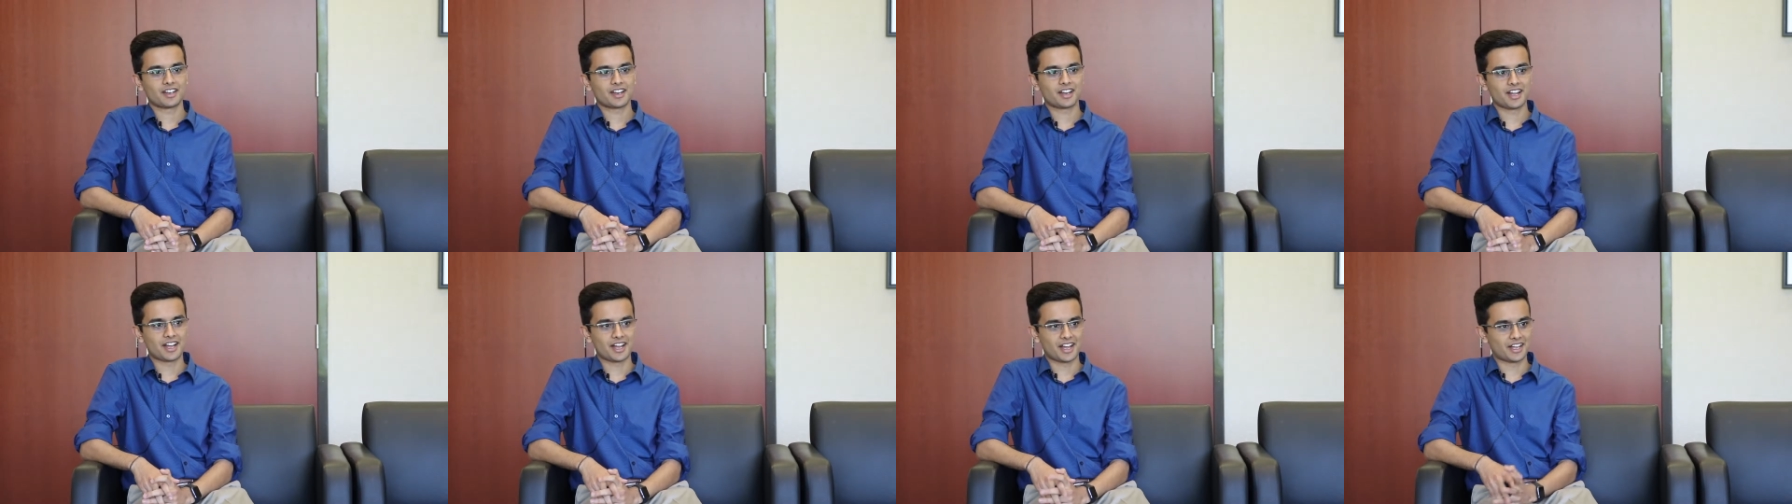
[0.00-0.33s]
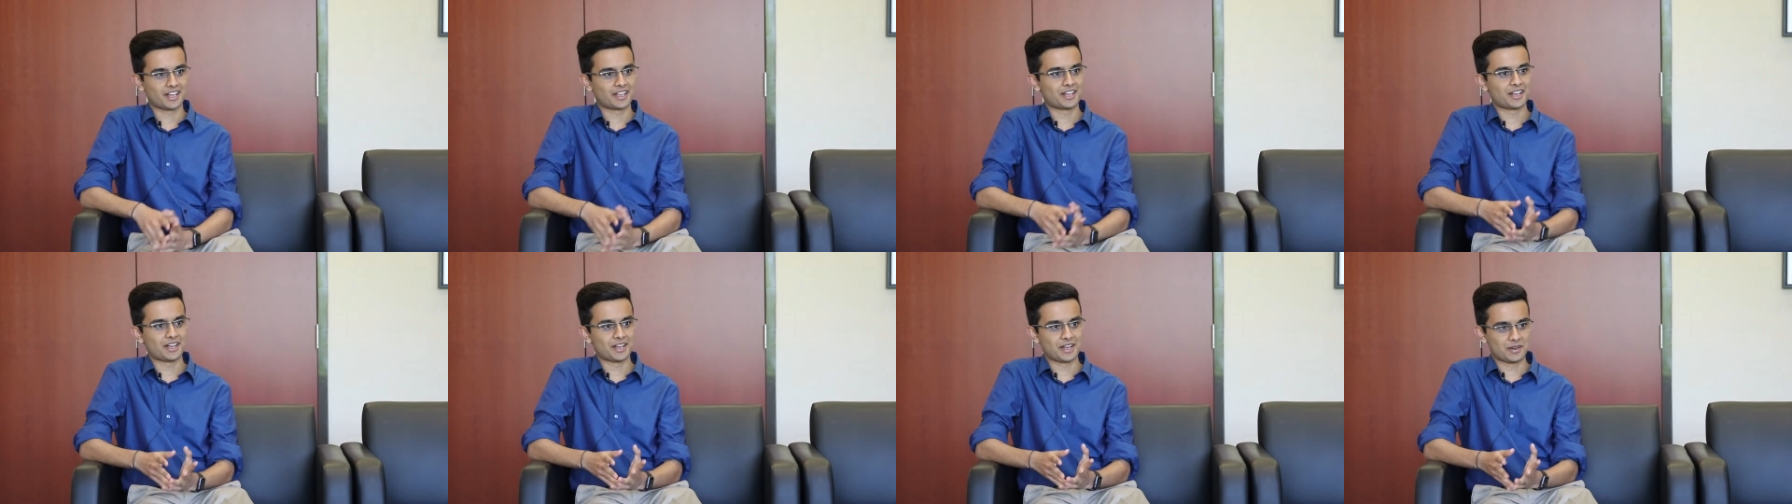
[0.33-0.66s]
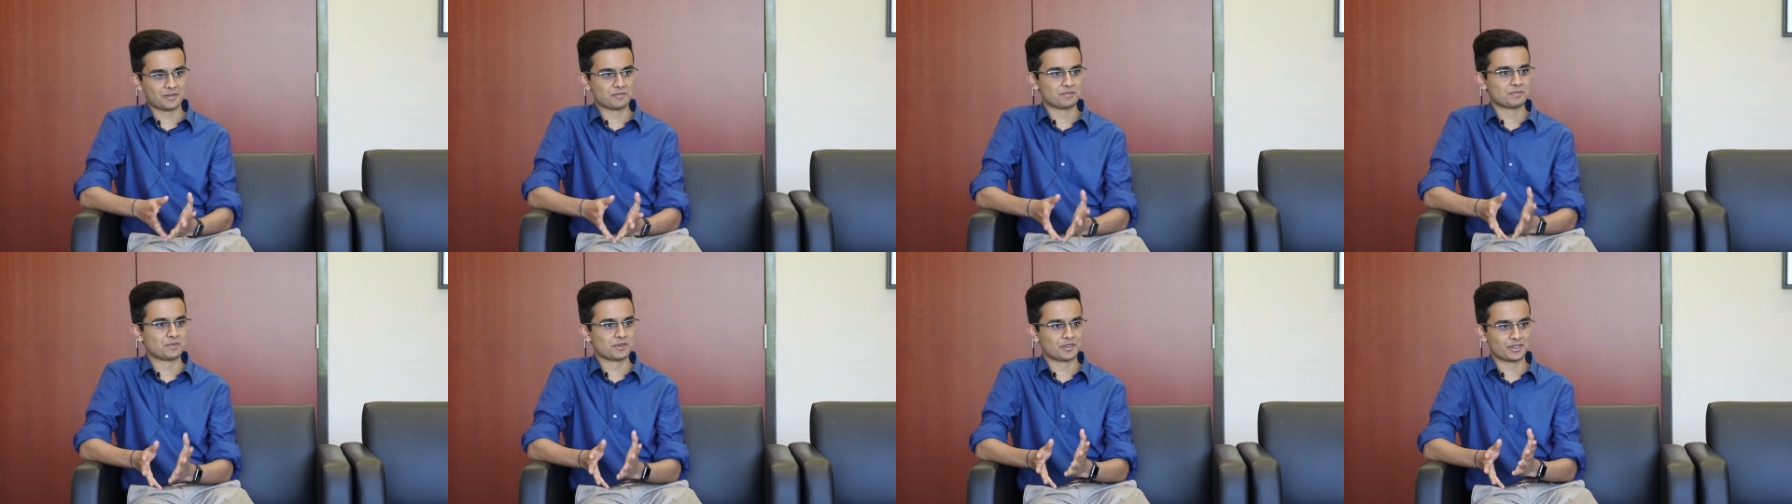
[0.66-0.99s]
Hi,
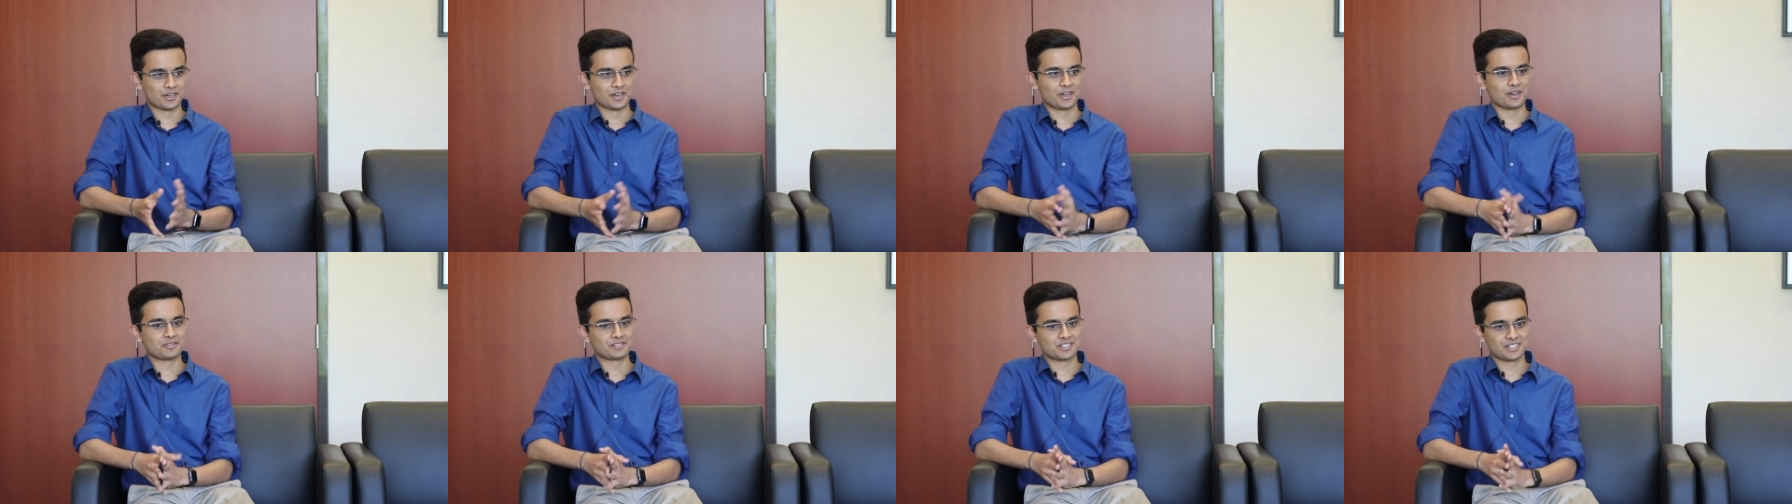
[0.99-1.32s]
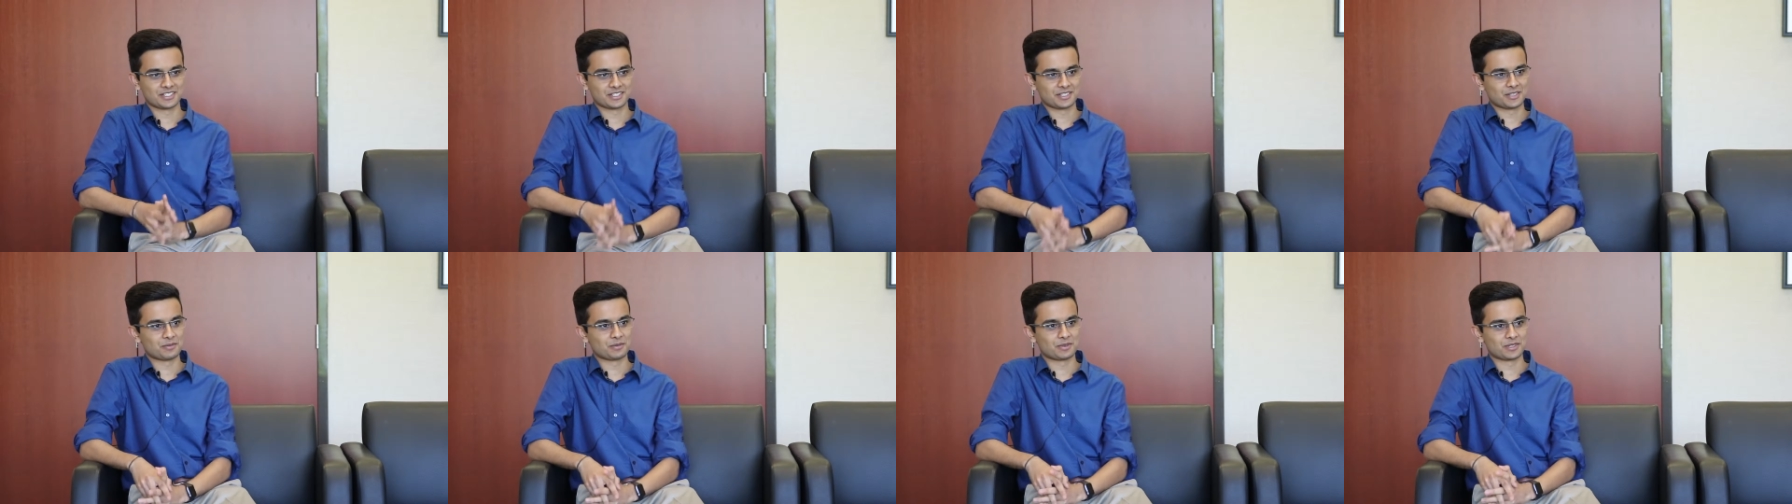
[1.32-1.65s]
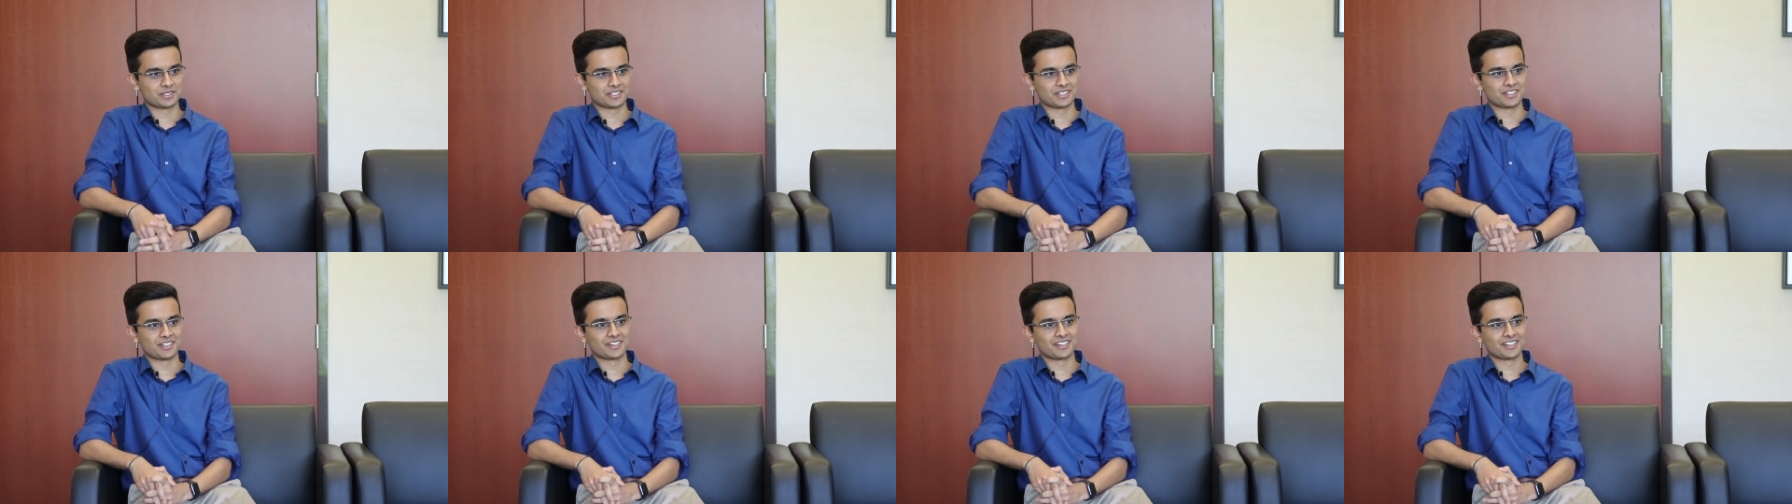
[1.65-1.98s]
I'm Sathya
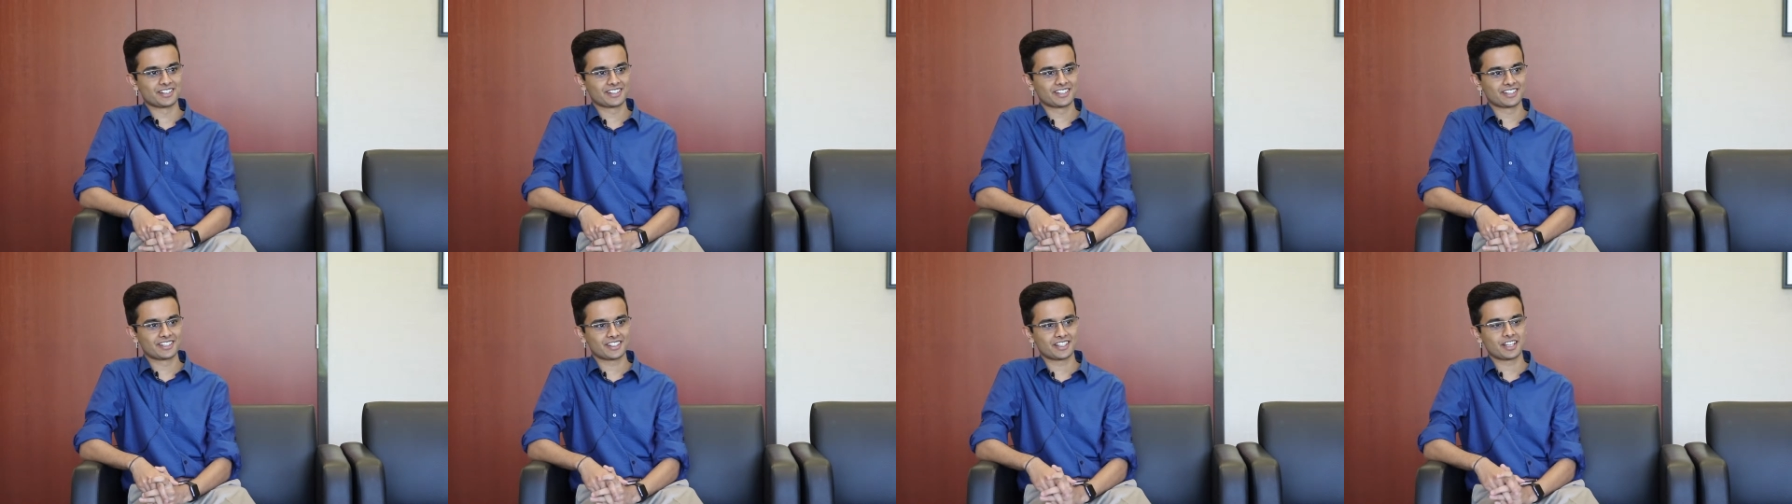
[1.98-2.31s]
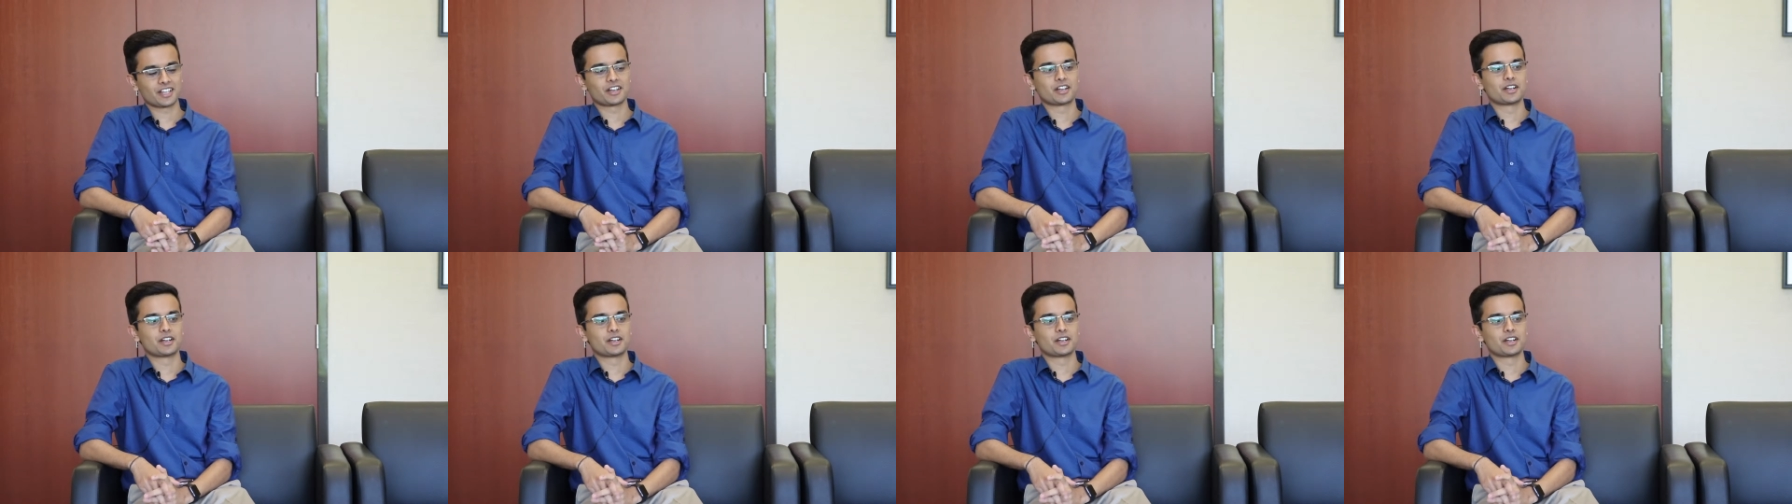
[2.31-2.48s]
Satyaprasad.